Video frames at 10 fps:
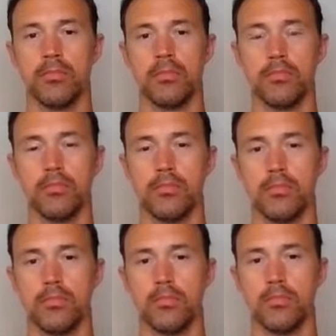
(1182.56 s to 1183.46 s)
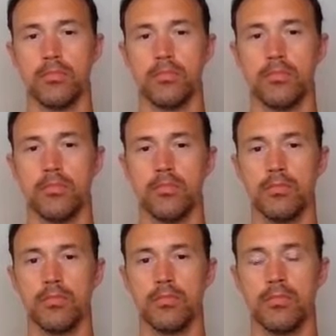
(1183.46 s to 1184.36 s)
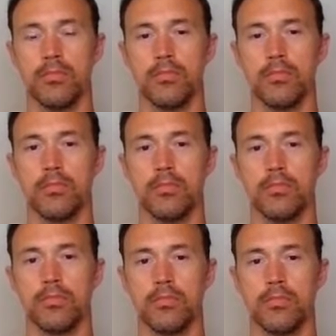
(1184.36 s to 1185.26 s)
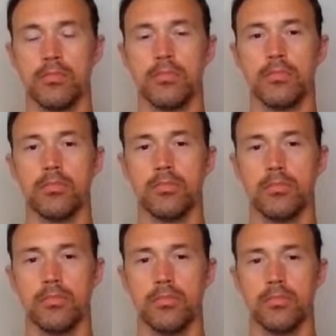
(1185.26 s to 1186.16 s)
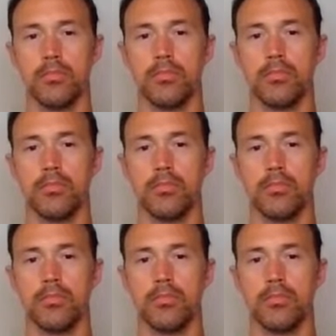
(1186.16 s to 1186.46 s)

The person shown says nothing.